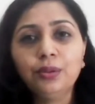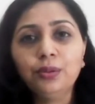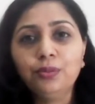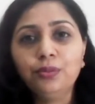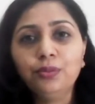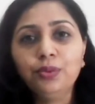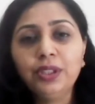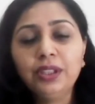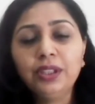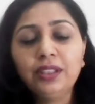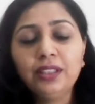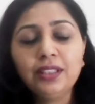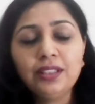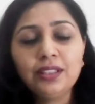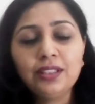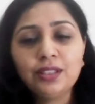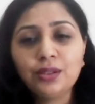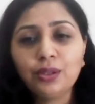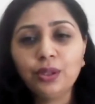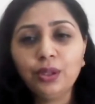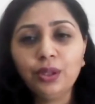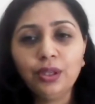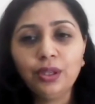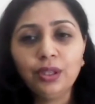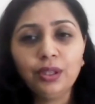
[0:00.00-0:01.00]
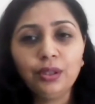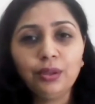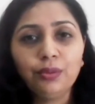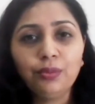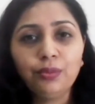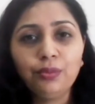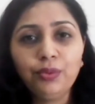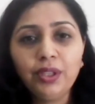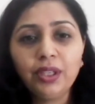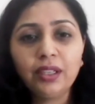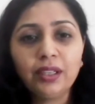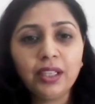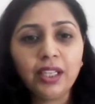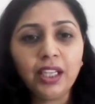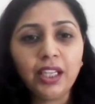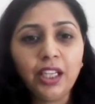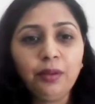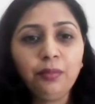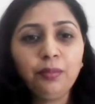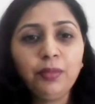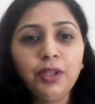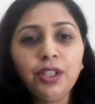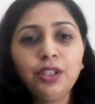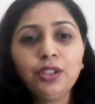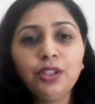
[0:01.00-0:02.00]
with this, we are
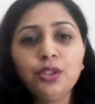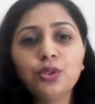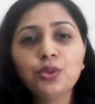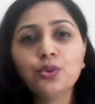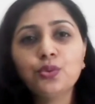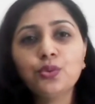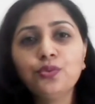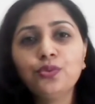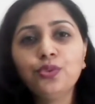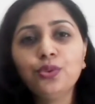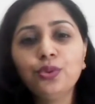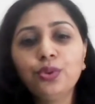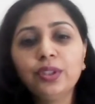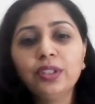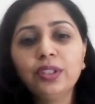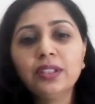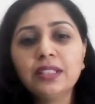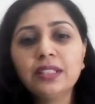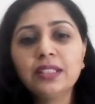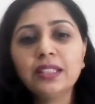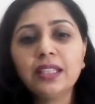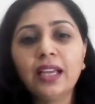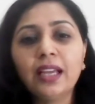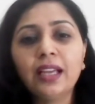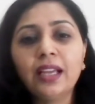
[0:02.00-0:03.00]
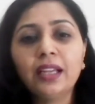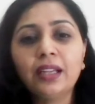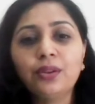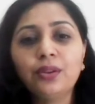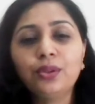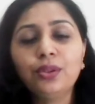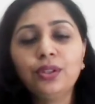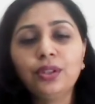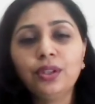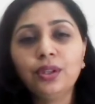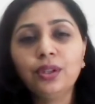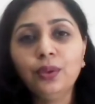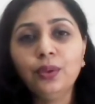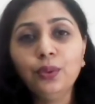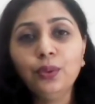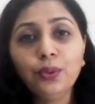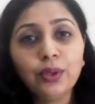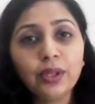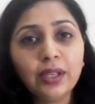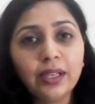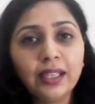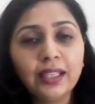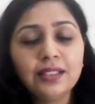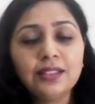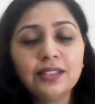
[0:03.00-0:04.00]
aiming to focus on
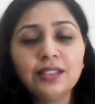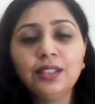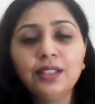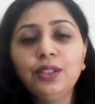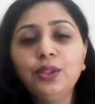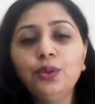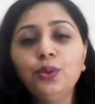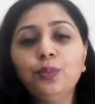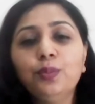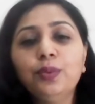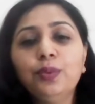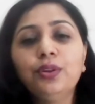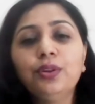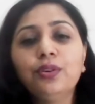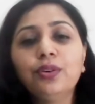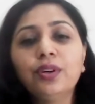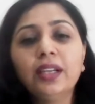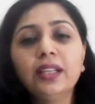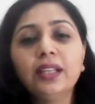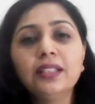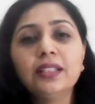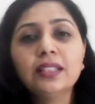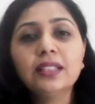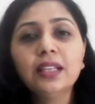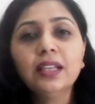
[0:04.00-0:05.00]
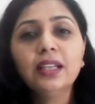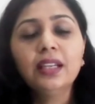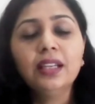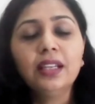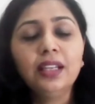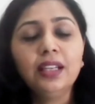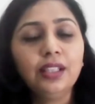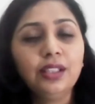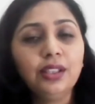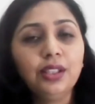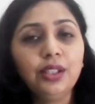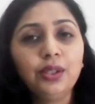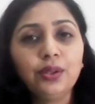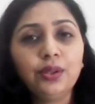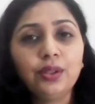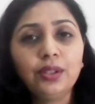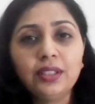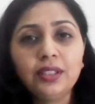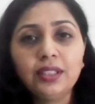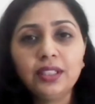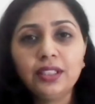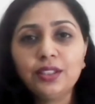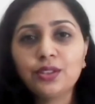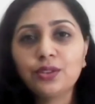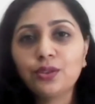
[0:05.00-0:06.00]
localizing human rights in the
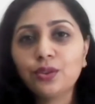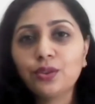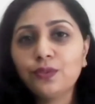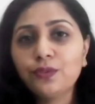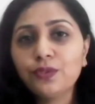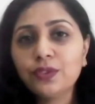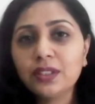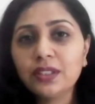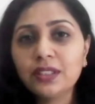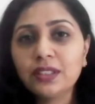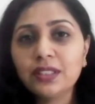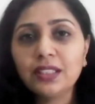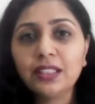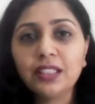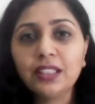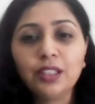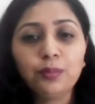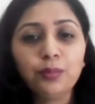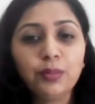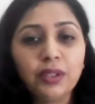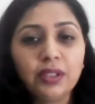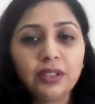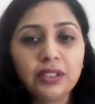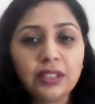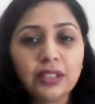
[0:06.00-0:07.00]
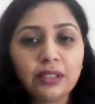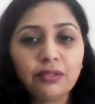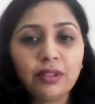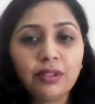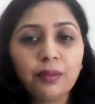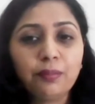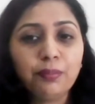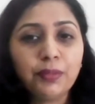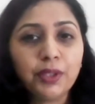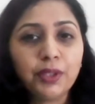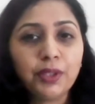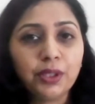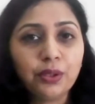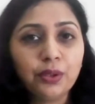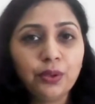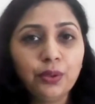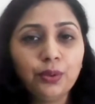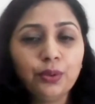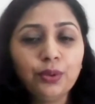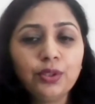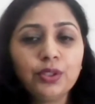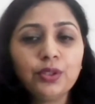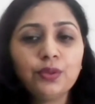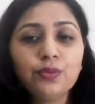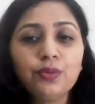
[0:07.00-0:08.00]
context of sustainable development
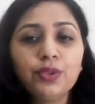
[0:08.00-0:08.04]
goals,